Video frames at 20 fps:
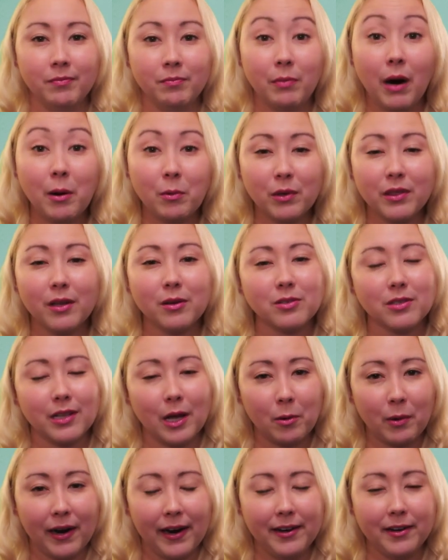But with those
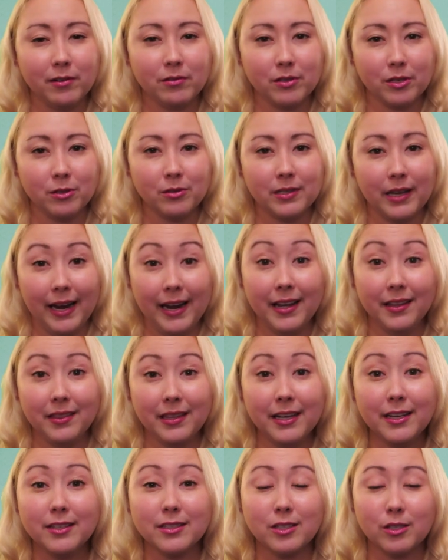lower annual dues and
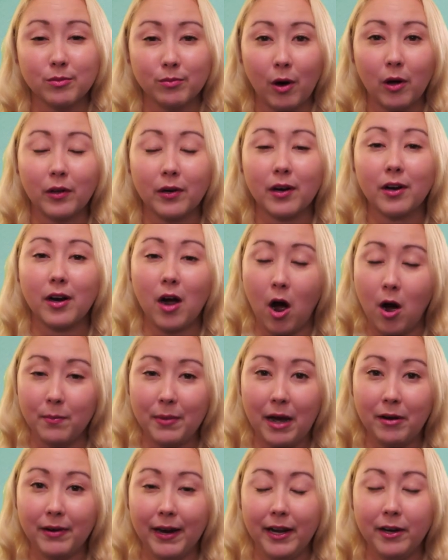the smaller
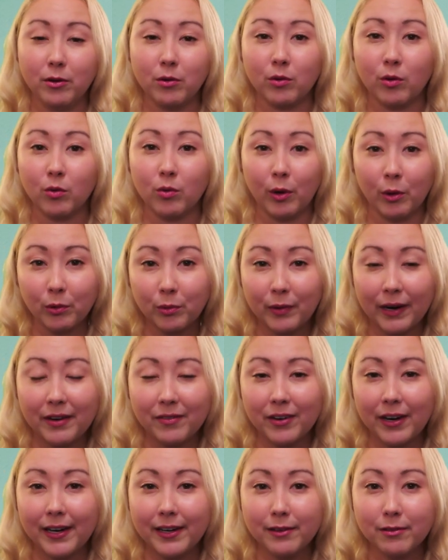compound annual growth
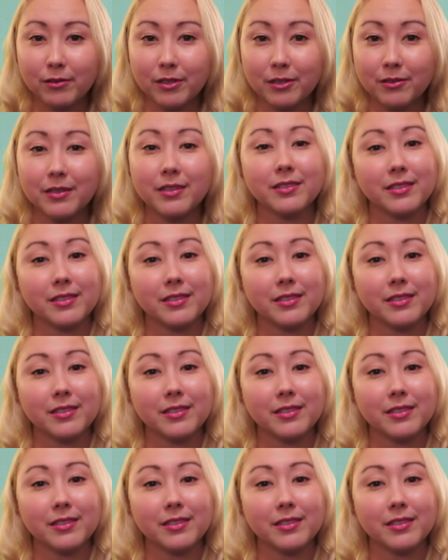rate for annual dues,